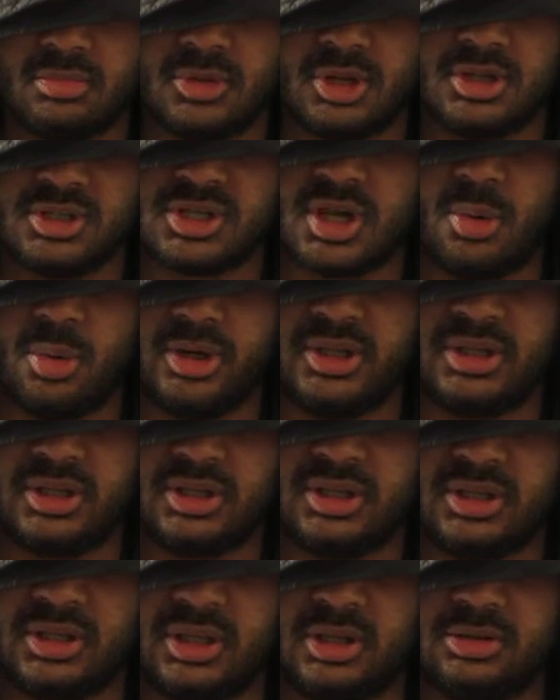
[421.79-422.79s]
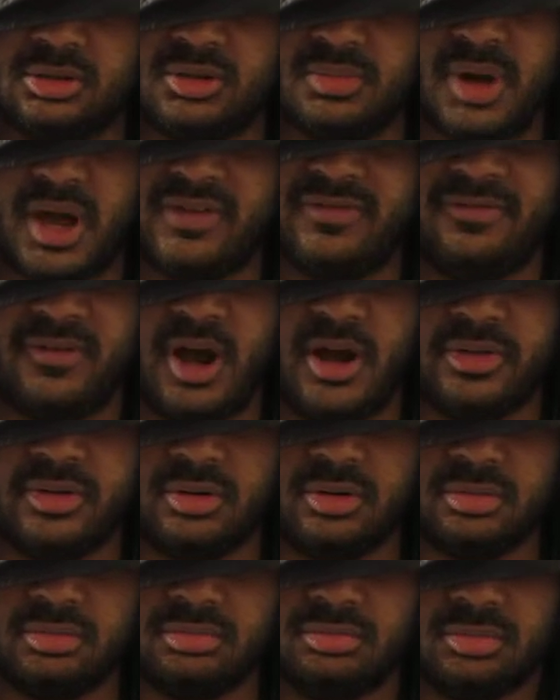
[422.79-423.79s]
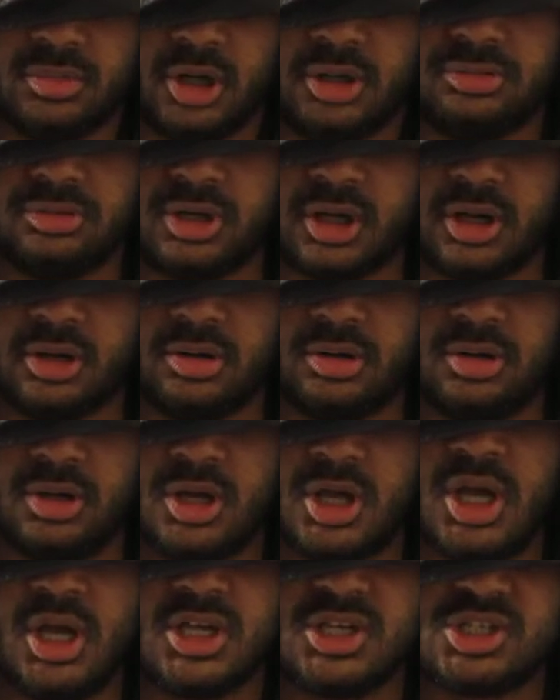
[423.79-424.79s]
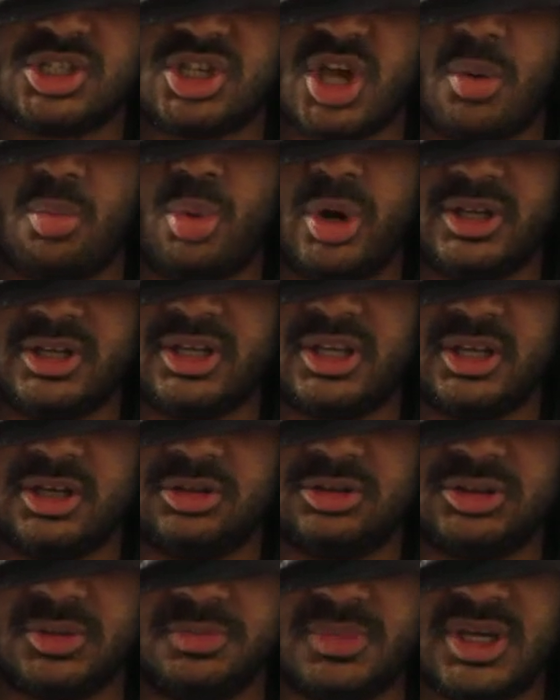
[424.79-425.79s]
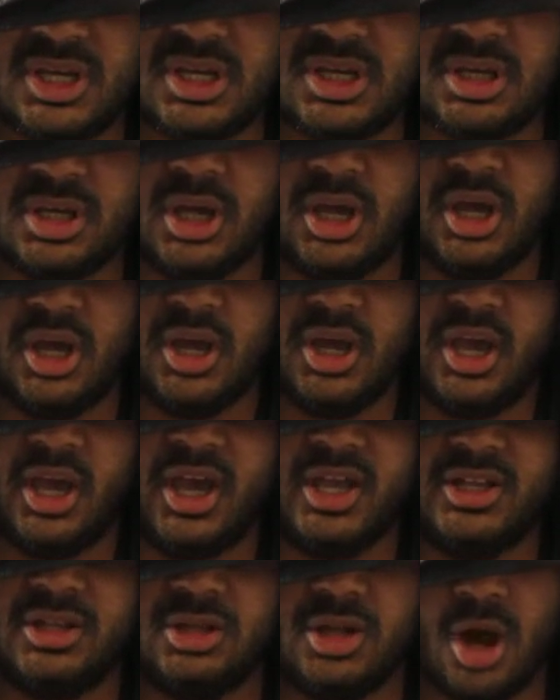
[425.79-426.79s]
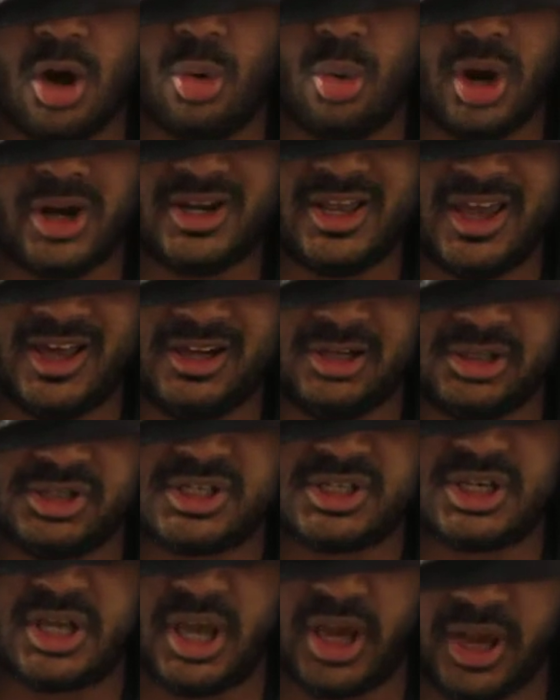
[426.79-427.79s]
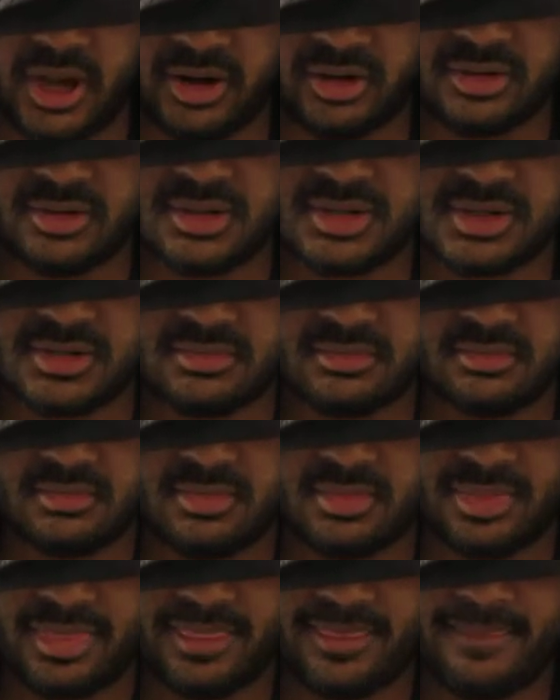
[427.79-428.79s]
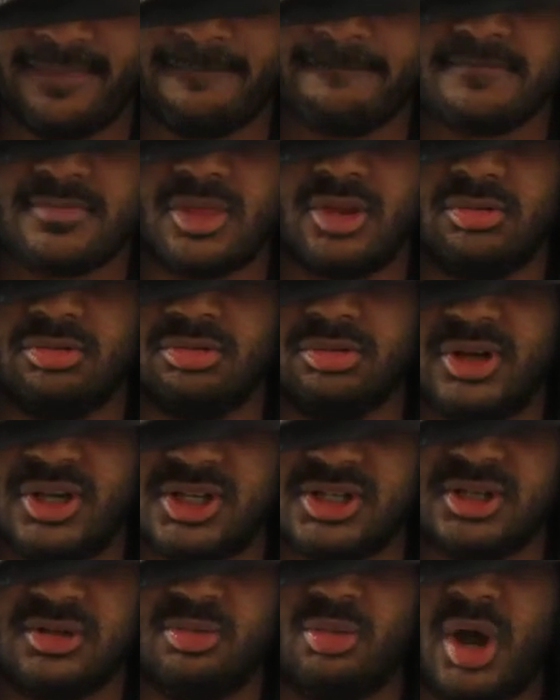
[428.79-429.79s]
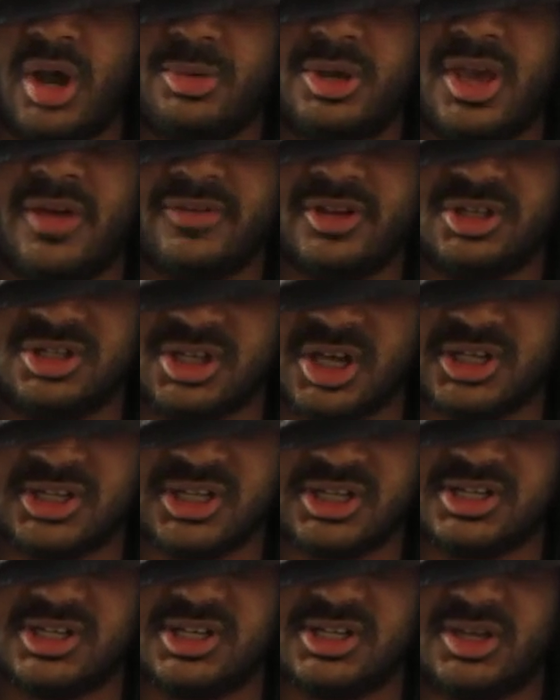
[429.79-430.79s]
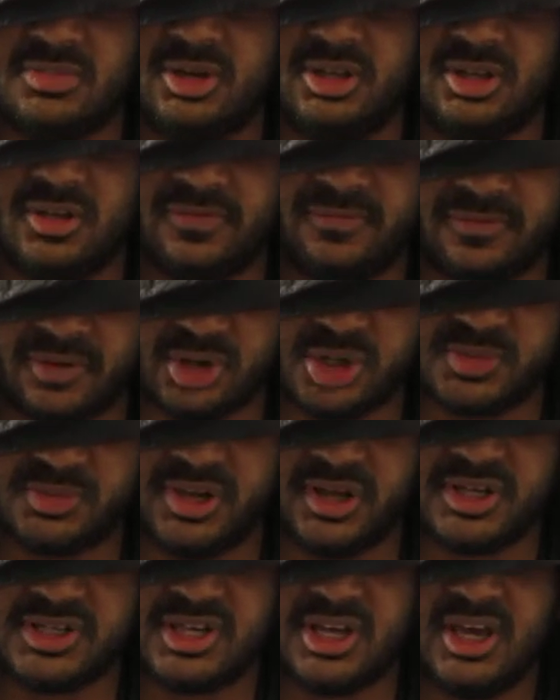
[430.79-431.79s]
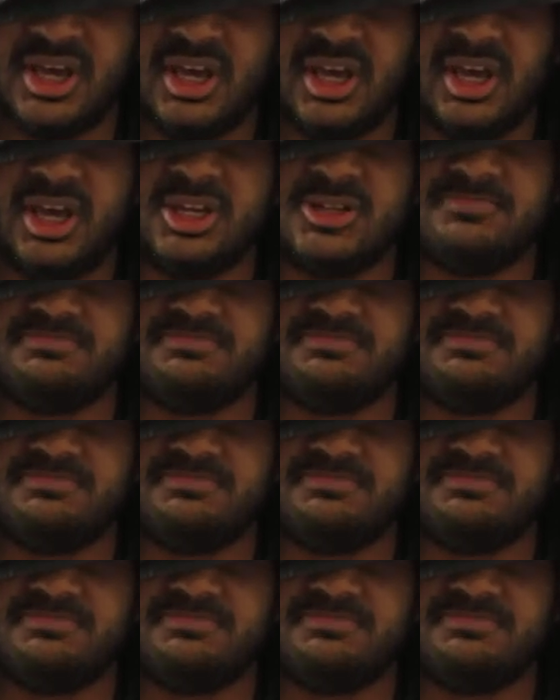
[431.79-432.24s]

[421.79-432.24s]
Someone killed my father. I don't care. Someone killed me, and no one else cares. The reason why we have a justice system in the first place is